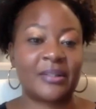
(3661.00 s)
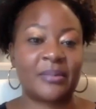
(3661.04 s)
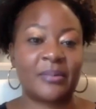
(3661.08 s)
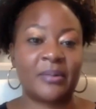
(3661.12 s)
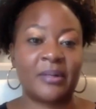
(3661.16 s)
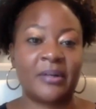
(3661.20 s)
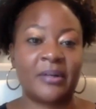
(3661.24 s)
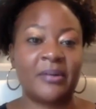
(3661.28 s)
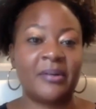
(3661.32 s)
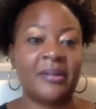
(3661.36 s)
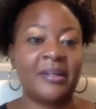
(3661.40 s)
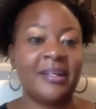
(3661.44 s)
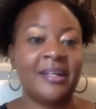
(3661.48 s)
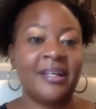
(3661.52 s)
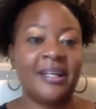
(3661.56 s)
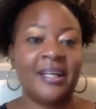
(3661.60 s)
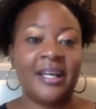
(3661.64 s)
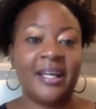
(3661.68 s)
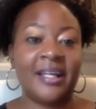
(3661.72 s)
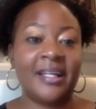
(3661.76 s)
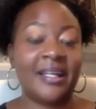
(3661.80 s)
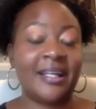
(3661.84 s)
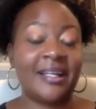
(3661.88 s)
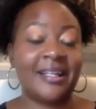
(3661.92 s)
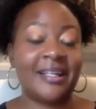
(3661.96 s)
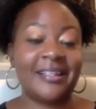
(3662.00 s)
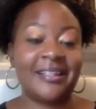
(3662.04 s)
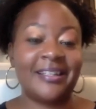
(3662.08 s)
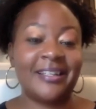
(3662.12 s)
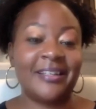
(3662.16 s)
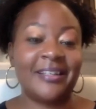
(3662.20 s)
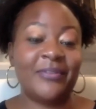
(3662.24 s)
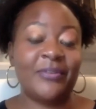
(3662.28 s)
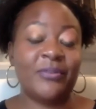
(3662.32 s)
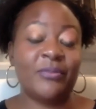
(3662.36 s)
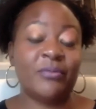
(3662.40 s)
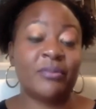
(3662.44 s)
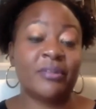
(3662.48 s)
quo. And that
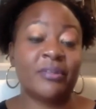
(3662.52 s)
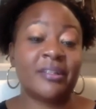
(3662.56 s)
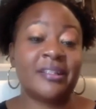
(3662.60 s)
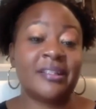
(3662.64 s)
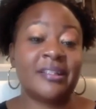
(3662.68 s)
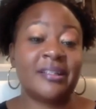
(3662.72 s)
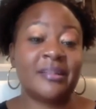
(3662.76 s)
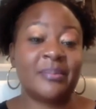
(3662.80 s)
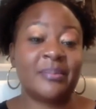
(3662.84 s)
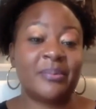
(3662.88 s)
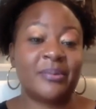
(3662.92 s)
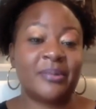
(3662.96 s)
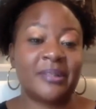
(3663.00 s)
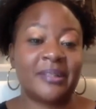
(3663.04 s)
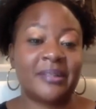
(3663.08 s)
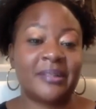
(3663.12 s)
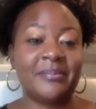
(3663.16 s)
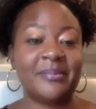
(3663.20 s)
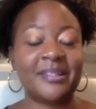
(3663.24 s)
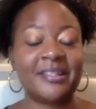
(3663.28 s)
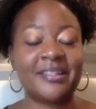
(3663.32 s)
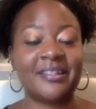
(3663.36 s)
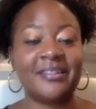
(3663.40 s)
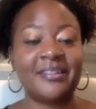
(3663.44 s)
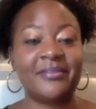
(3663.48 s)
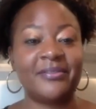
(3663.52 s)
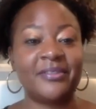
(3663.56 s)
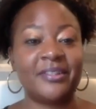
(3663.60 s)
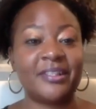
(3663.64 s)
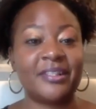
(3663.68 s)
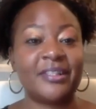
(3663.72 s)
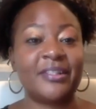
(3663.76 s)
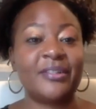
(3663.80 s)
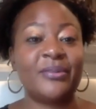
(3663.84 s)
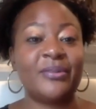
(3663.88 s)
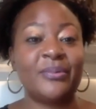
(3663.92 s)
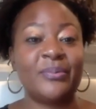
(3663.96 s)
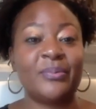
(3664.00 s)
if you really support the mission and
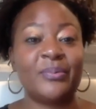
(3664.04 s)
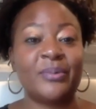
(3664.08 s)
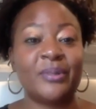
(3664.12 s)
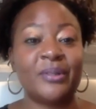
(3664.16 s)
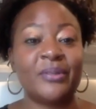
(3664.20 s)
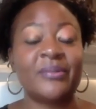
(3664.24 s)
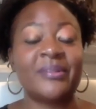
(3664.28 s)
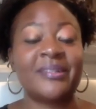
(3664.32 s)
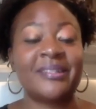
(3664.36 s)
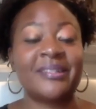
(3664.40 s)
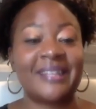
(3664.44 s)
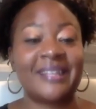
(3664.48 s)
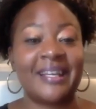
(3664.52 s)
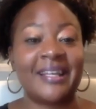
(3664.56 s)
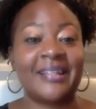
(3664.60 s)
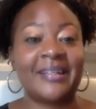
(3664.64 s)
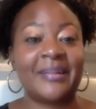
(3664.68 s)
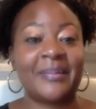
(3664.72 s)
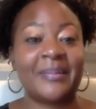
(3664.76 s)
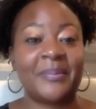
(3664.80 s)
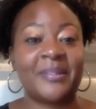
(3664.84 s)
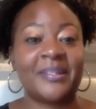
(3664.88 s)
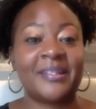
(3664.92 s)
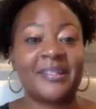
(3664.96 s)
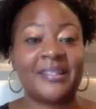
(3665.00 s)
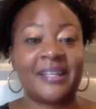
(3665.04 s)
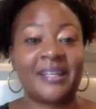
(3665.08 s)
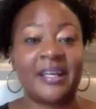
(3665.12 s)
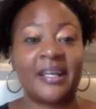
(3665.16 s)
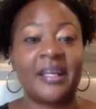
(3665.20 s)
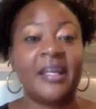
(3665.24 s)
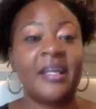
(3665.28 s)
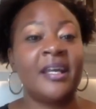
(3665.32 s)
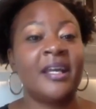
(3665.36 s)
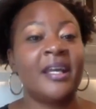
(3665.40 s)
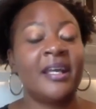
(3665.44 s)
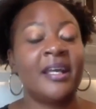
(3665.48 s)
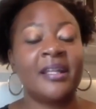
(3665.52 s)
vision, you will stand up and say
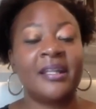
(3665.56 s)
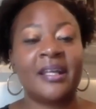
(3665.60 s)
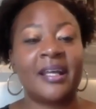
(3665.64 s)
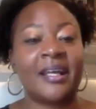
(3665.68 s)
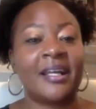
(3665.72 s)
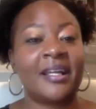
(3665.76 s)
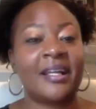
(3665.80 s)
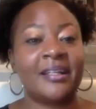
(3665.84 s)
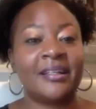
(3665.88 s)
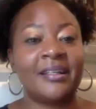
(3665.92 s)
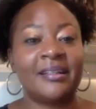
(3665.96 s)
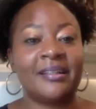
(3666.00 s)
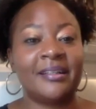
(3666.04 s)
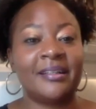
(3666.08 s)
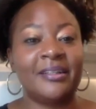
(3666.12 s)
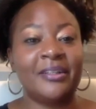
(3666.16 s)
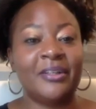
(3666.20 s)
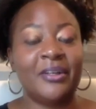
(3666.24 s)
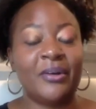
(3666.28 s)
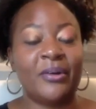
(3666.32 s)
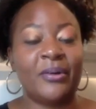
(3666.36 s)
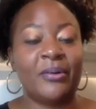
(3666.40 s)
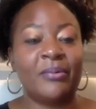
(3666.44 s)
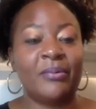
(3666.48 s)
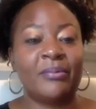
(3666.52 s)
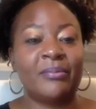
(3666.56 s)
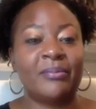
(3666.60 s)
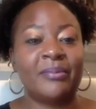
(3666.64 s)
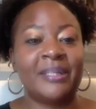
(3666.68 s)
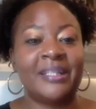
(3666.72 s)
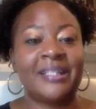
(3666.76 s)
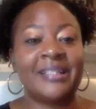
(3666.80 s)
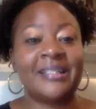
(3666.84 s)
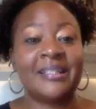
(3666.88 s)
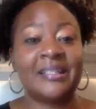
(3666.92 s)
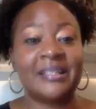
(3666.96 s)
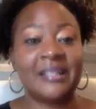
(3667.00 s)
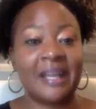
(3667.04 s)
that, you know,
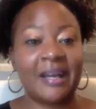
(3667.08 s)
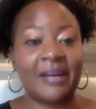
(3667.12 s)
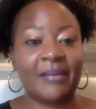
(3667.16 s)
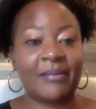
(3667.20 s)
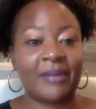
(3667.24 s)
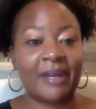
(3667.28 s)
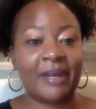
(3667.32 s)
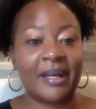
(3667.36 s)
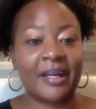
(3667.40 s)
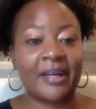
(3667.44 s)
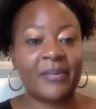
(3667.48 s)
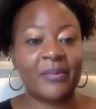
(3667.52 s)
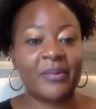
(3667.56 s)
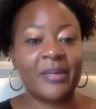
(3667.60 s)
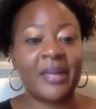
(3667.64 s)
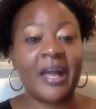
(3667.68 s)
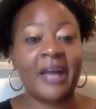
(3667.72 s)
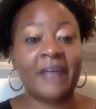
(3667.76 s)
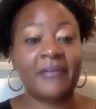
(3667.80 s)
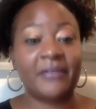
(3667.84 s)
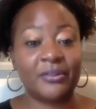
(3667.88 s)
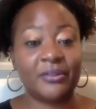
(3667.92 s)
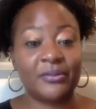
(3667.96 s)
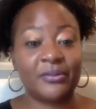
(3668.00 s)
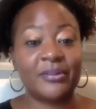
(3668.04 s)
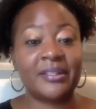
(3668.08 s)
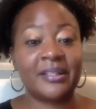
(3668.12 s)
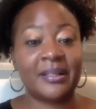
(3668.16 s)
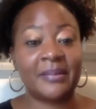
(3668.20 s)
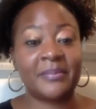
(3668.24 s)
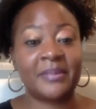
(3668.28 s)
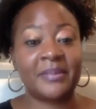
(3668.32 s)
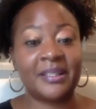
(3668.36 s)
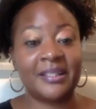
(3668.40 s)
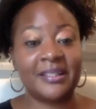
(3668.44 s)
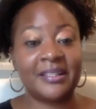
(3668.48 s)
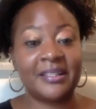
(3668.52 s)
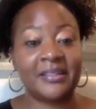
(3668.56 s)
this is not right. We have to do
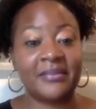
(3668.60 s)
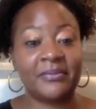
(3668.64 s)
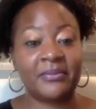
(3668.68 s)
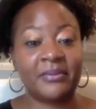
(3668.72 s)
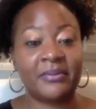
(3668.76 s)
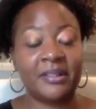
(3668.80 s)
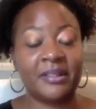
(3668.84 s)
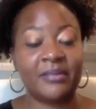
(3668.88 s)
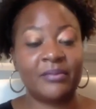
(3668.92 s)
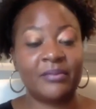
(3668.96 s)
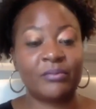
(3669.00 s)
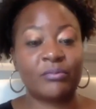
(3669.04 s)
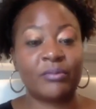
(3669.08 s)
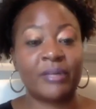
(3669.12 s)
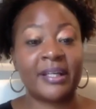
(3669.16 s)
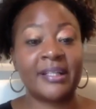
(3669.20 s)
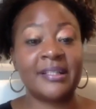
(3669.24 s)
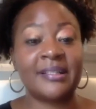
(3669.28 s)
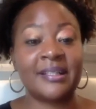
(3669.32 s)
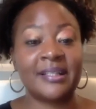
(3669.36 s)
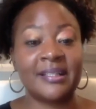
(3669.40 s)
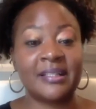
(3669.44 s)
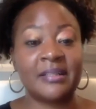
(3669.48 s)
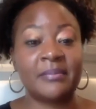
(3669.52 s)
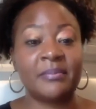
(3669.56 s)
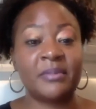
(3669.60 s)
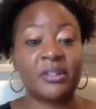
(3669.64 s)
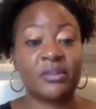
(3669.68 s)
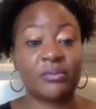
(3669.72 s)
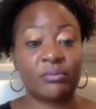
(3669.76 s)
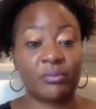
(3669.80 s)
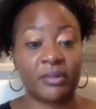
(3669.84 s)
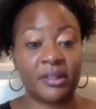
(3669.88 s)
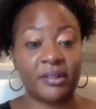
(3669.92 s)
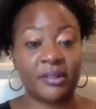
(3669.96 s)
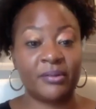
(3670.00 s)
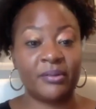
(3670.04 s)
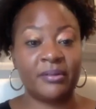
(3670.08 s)
something different. Racism is
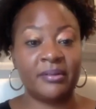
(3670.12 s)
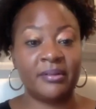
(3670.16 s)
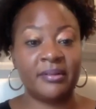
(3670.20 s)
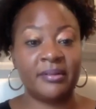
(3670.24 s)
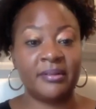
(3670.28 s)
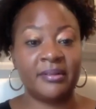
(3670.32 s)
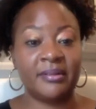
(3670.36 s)
real.